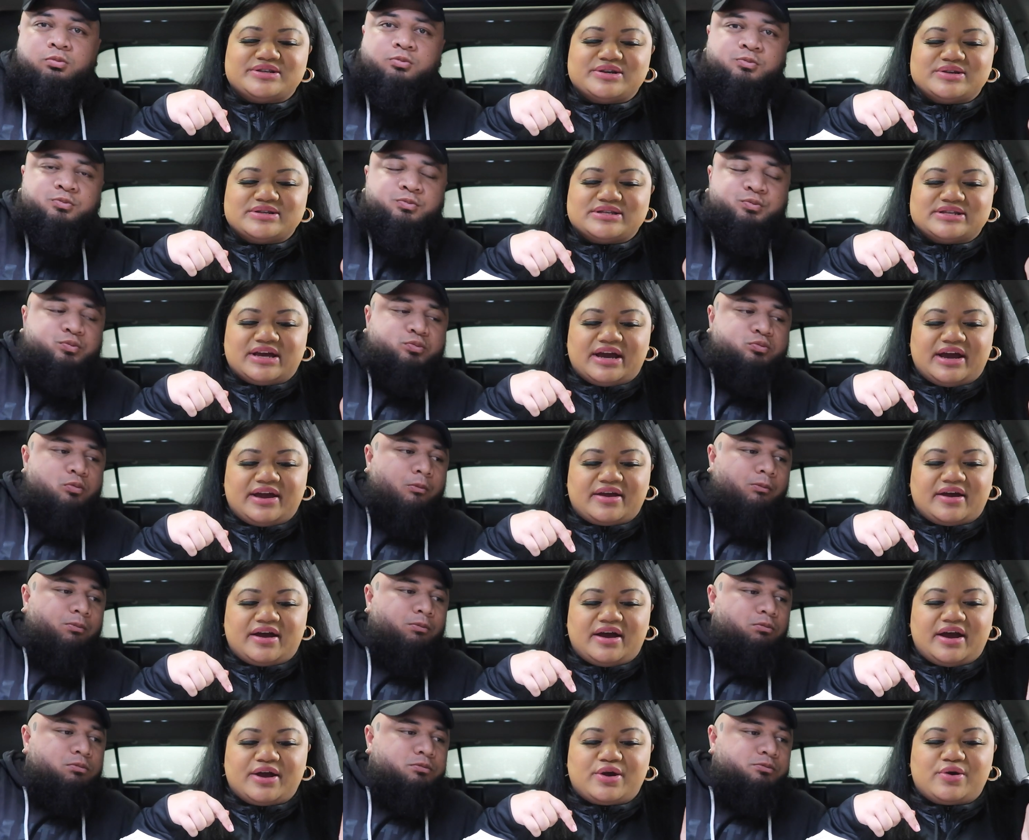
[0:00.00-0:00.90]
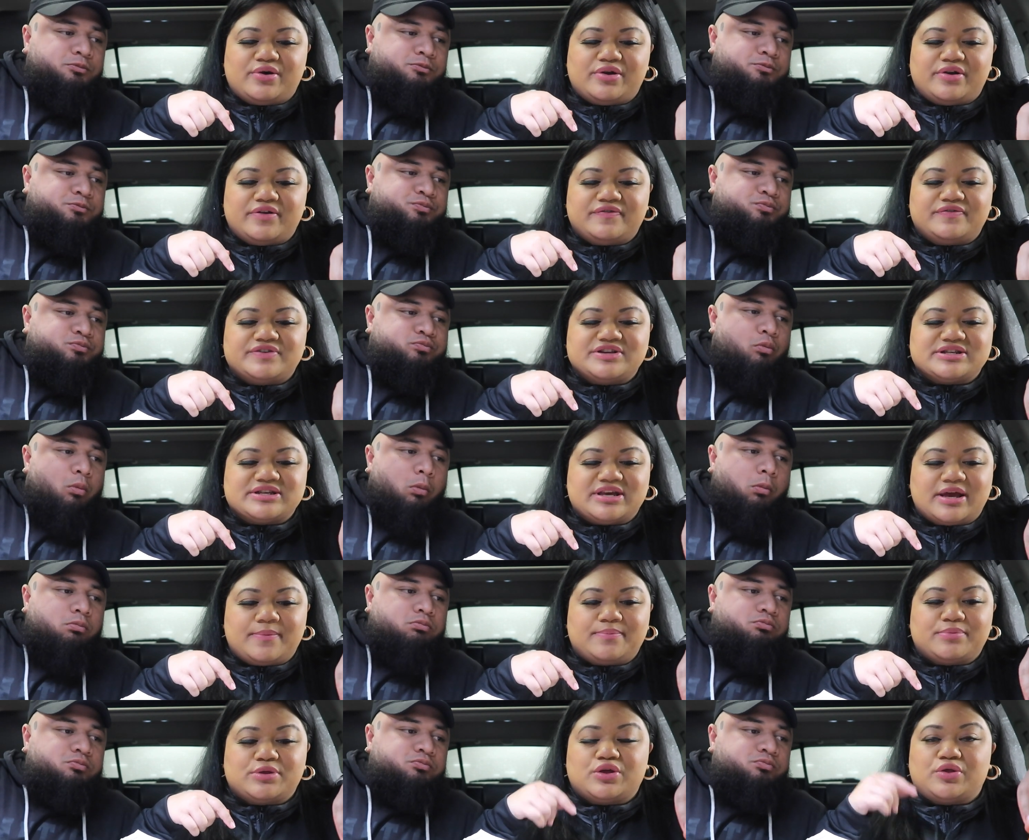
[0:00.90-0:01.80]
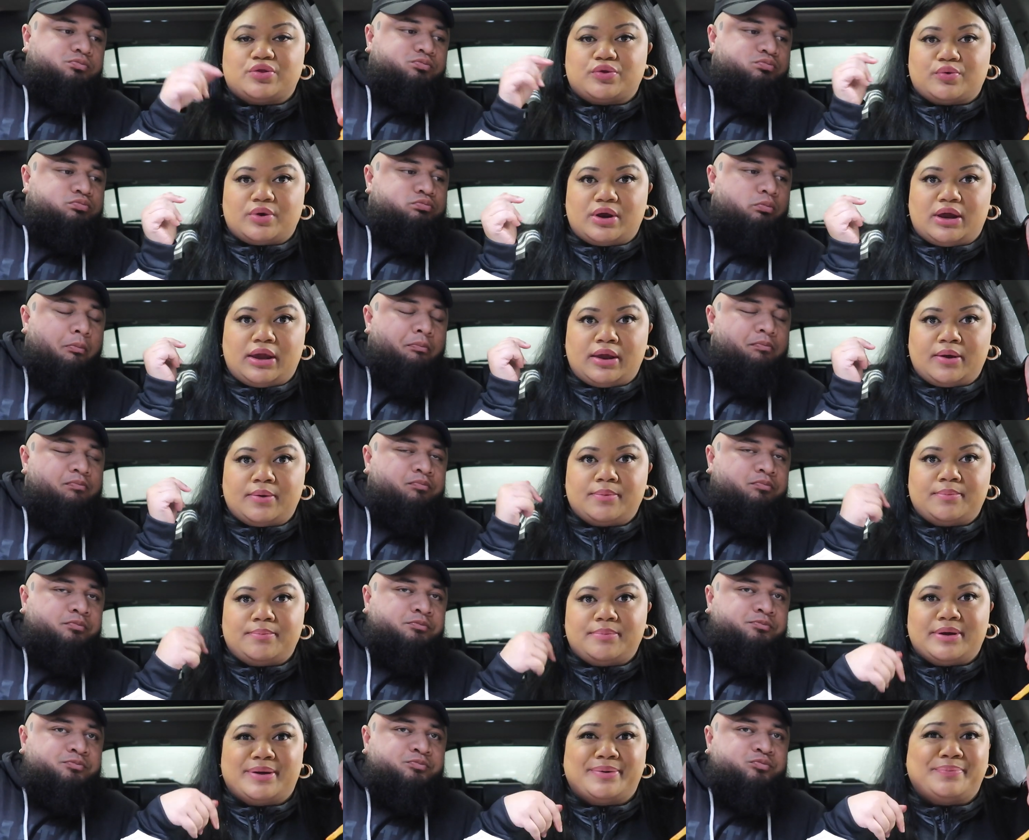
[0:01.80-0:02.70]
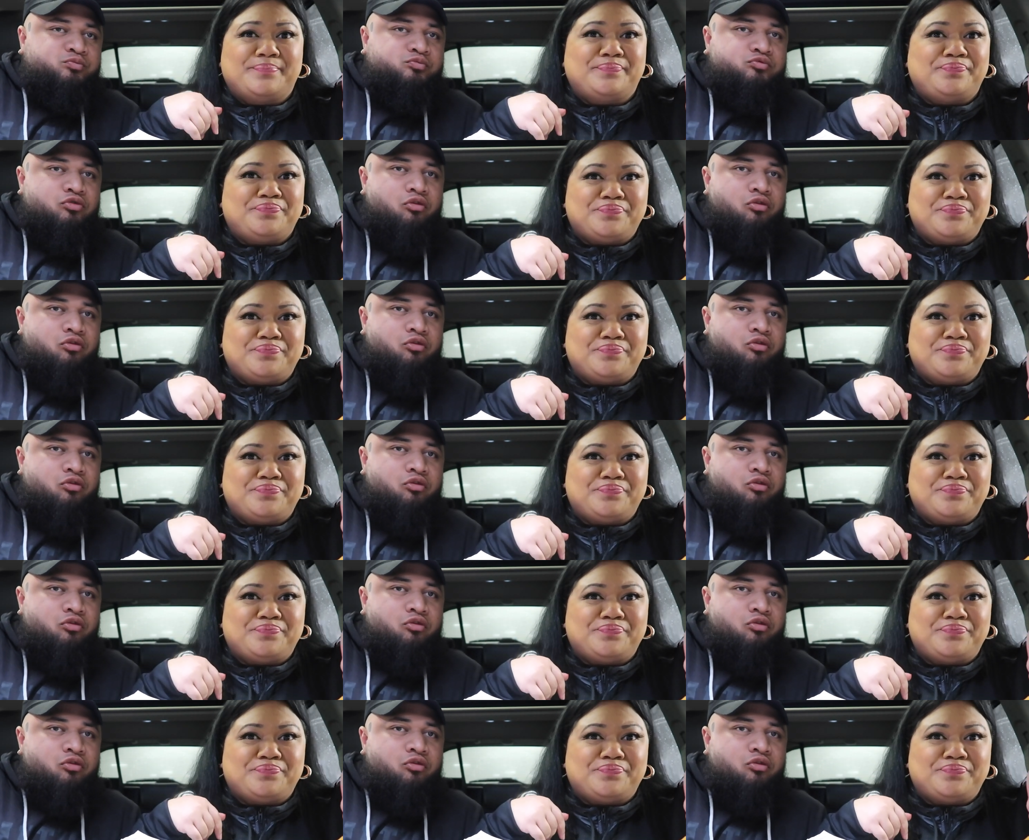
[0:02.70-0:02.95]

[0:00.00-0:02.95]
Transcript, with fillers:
Speaker 1: So it's like, I could have just kept the three, but